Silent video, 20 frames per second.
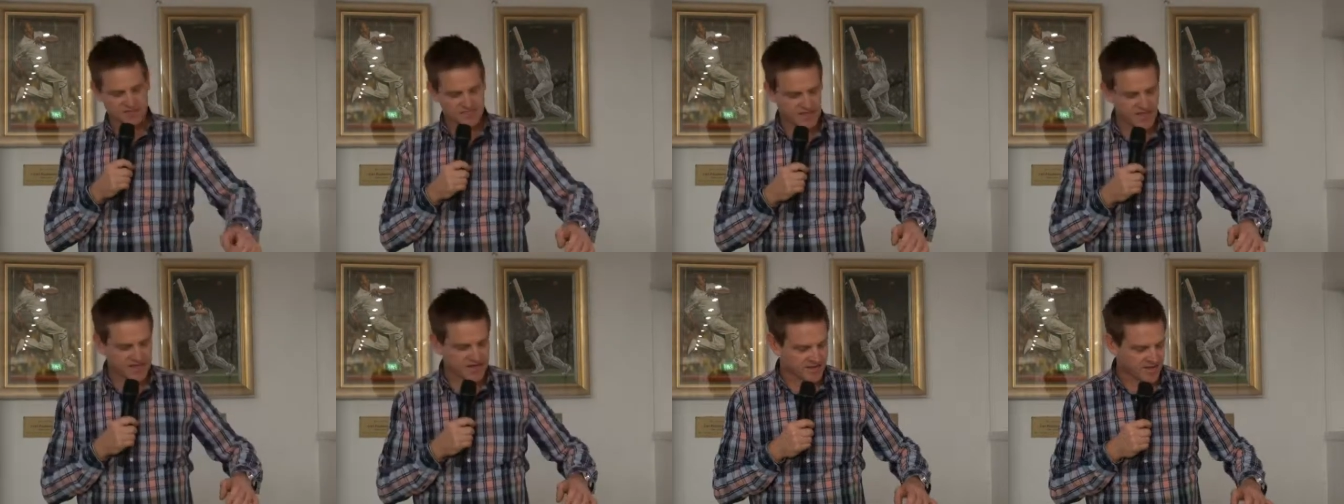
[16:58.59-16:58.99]

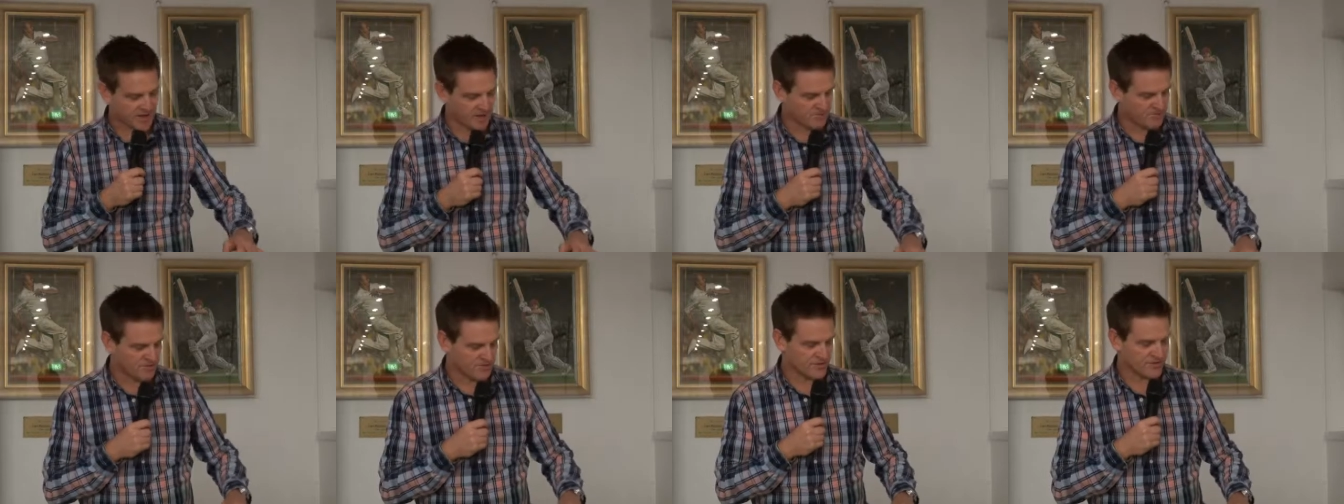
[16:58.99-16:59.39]
Take
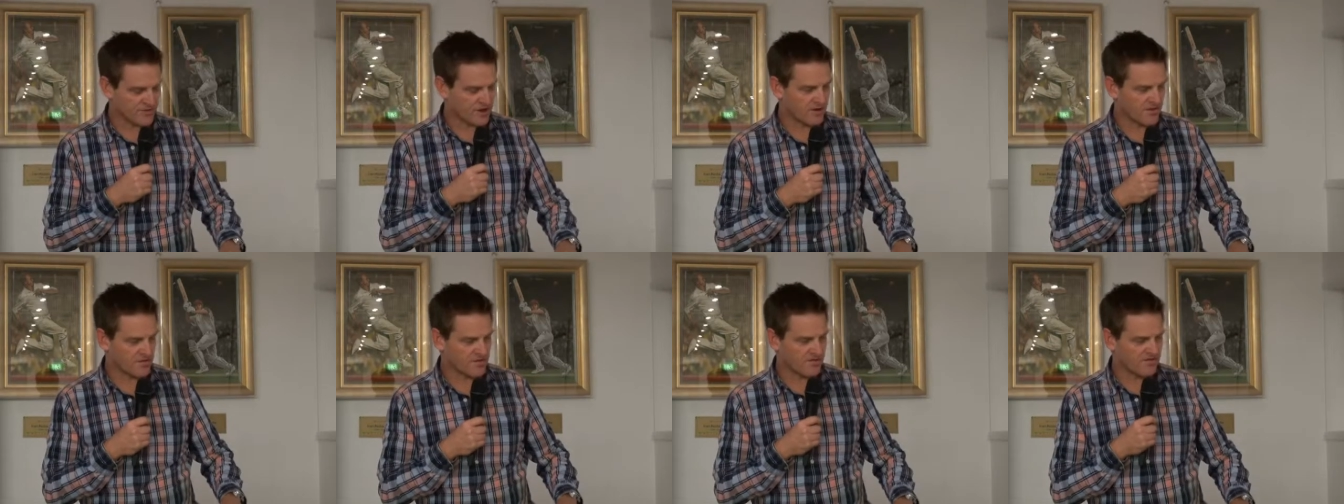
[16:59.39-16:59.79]
comfort
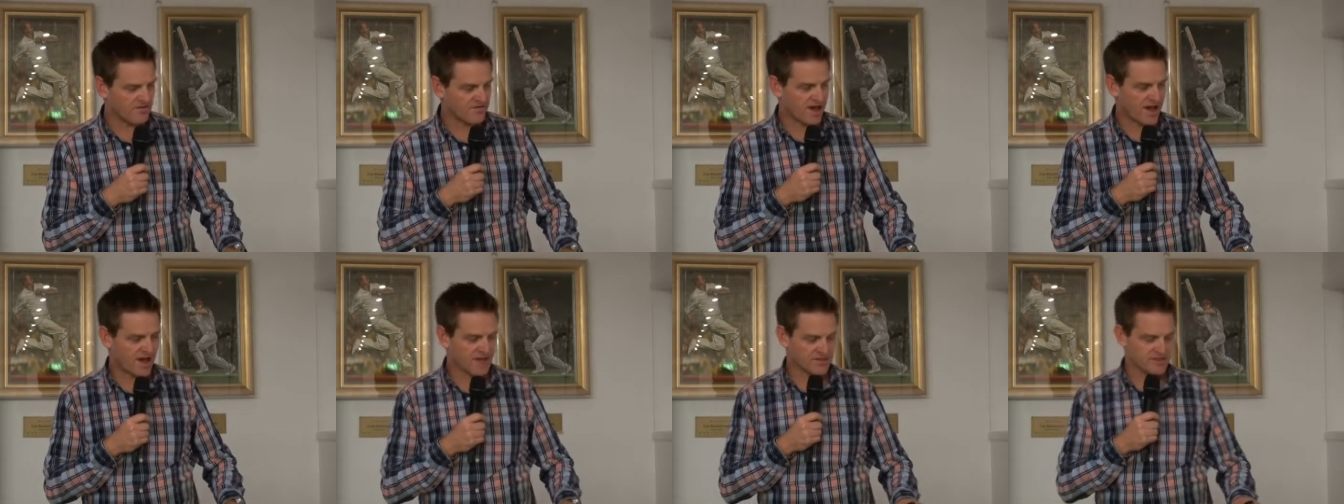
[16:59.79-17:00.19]
though in the
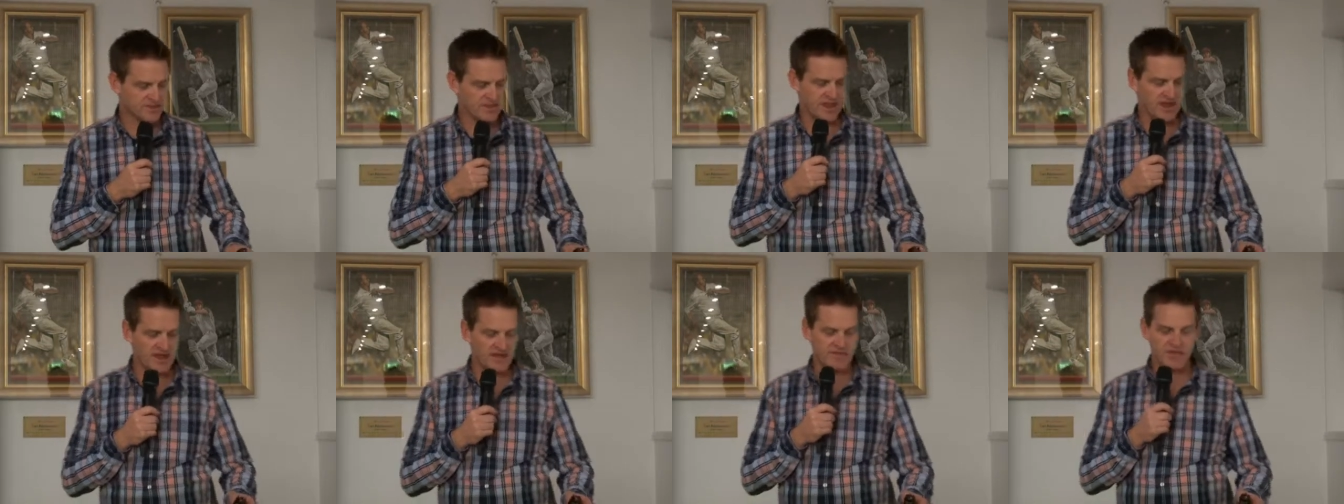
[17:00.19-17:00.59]
fact that
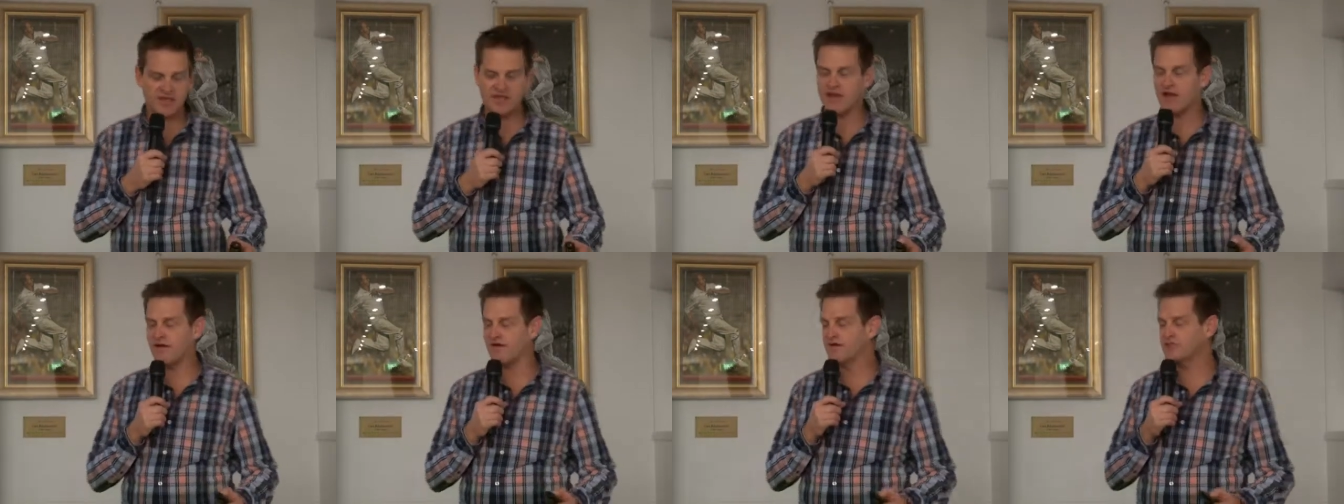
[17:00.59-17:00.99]
you had the
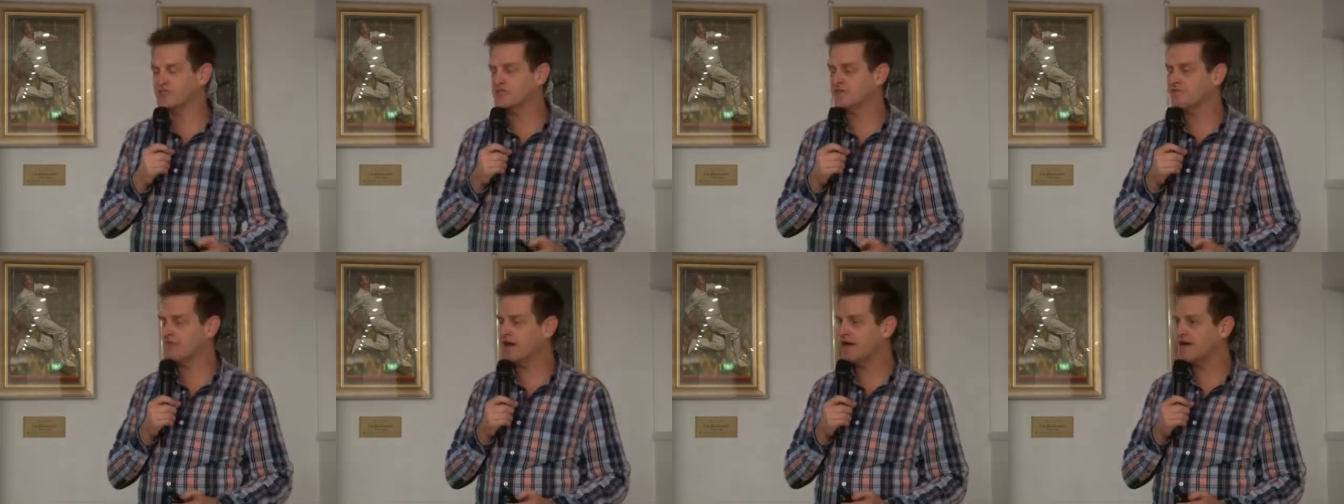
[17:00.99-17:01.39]

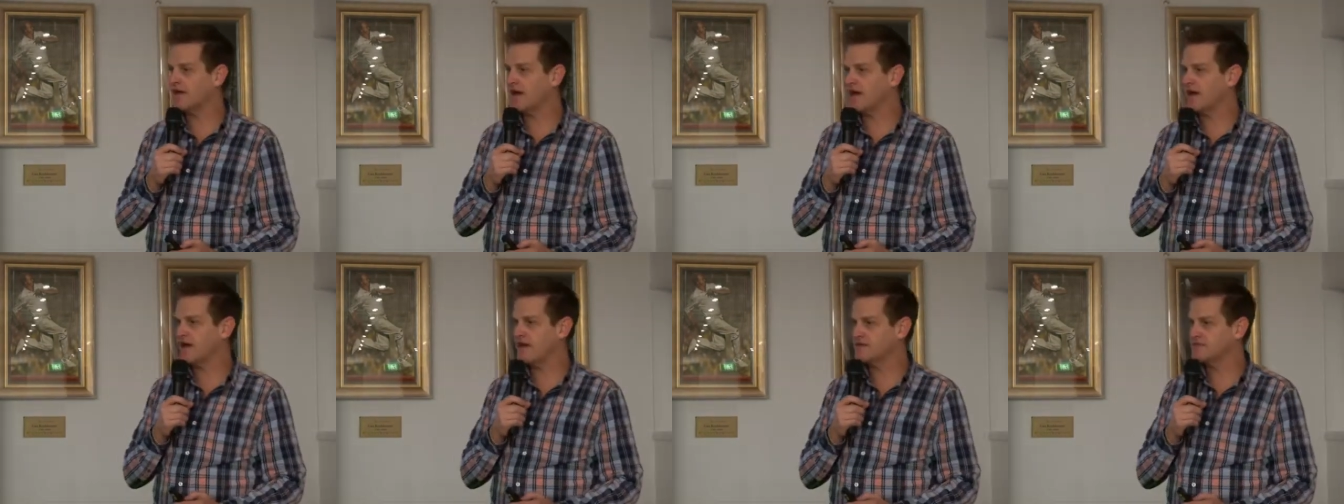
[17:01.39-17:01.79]
courage to make
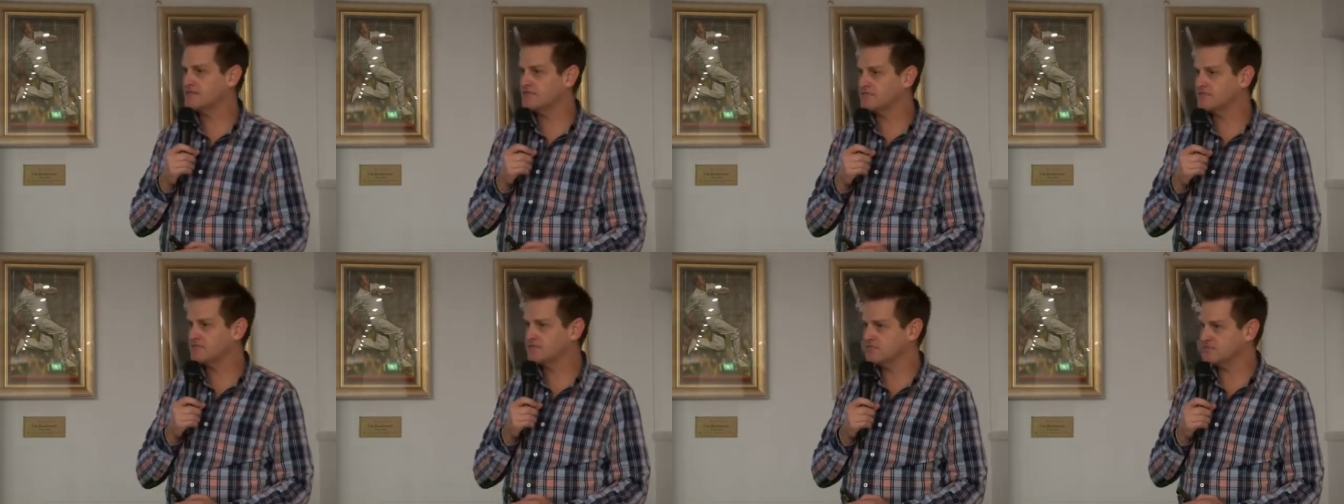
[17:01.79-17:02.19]
a
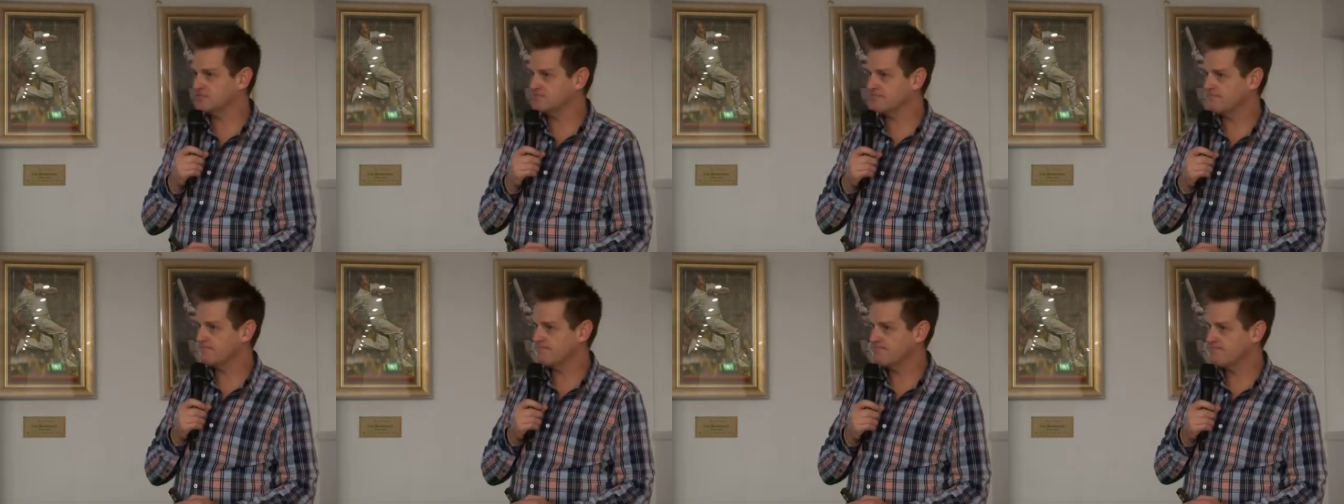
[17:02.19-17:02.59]
hard
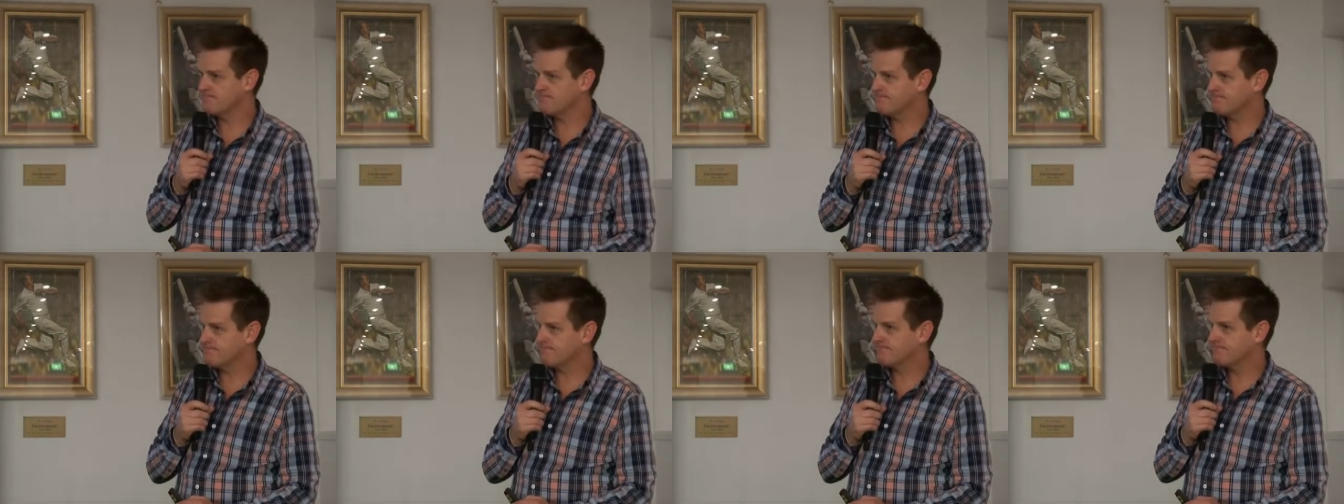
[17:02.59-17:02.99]
decision,
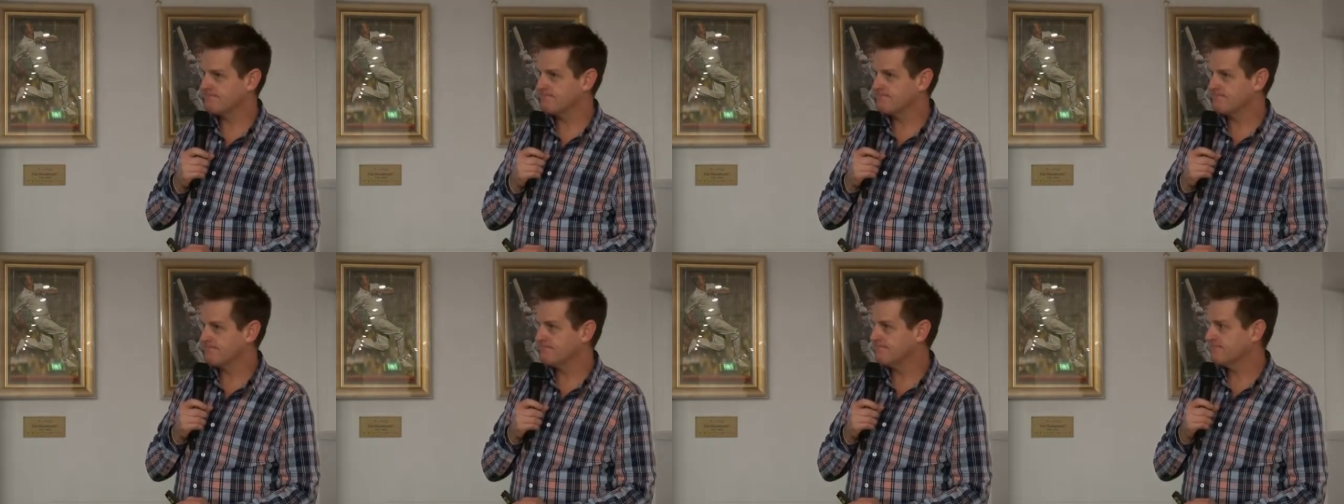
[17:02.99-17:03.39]

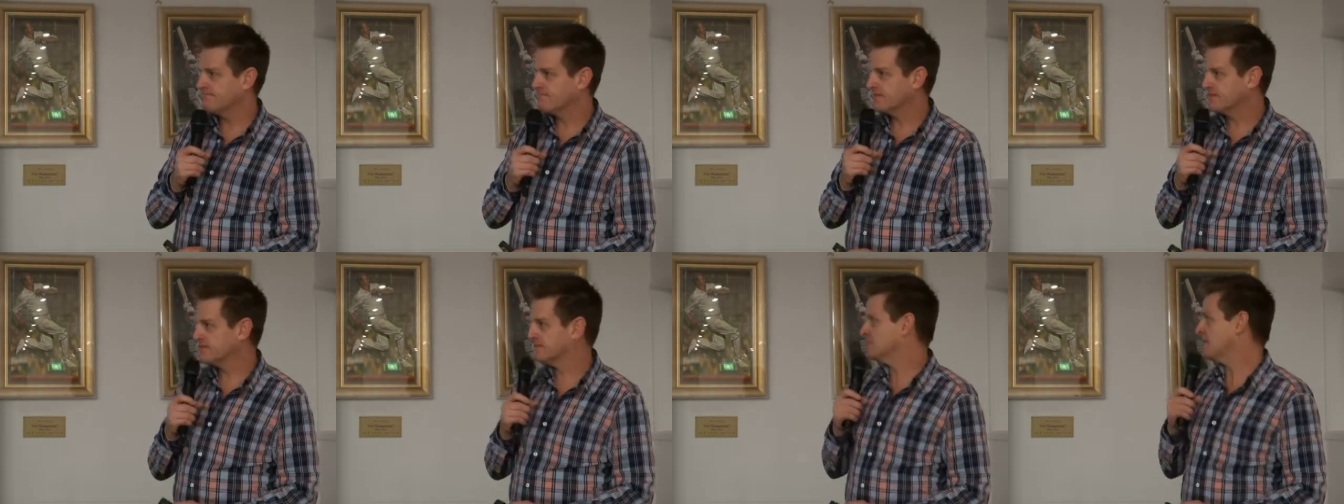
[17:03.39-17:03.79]

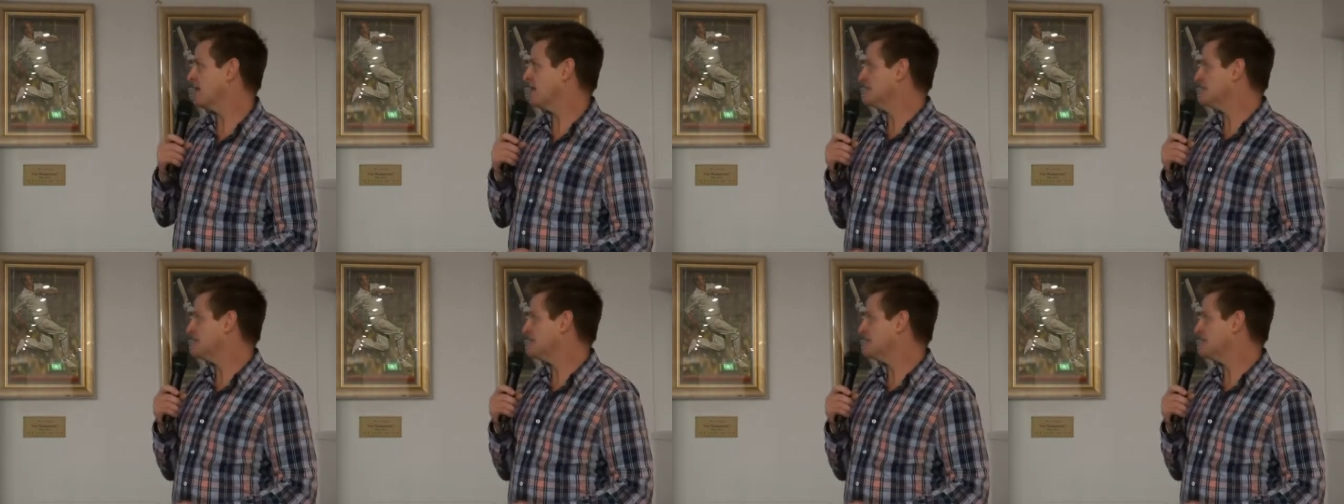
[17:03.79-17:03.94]
because